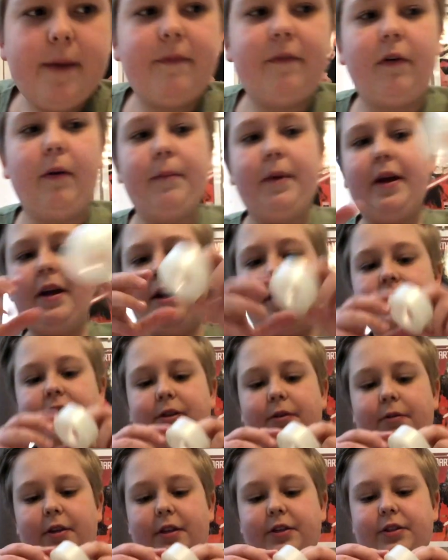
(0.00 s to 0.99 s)
from here
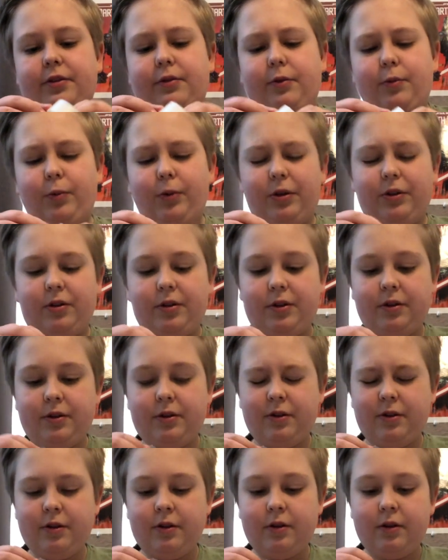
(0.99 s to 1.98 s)
so the screw won't
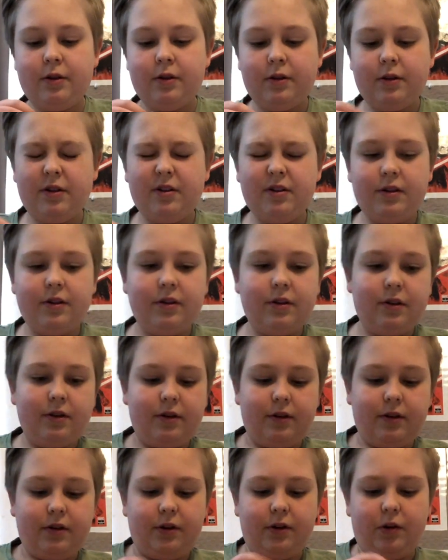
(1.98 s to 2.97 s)

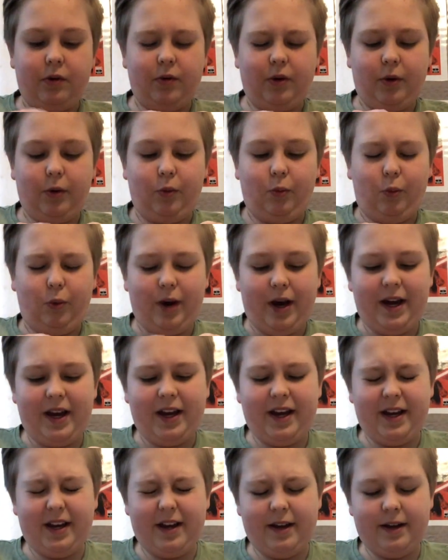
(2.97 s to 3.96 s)
go
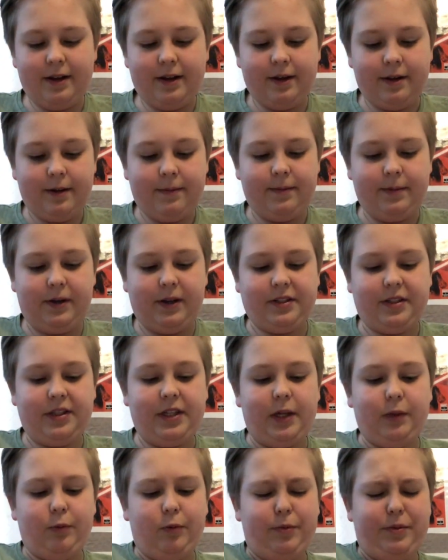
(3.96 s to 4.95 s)
away, because
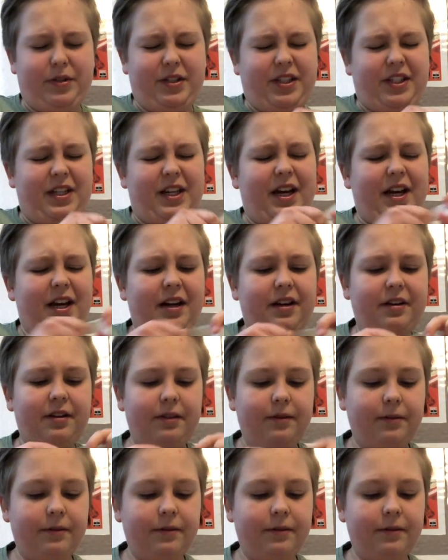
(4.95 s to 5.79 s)
that would be sad.